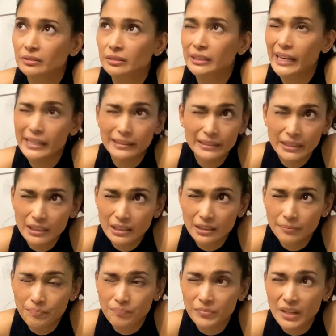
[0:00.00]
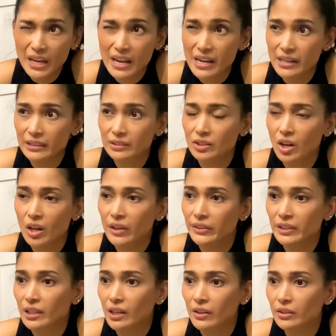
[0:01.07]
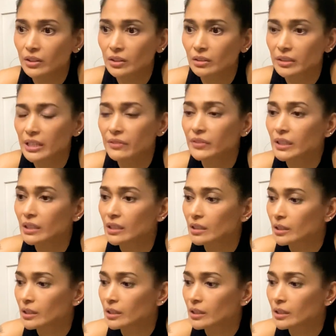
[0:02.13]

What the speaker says: KT, and all the other, even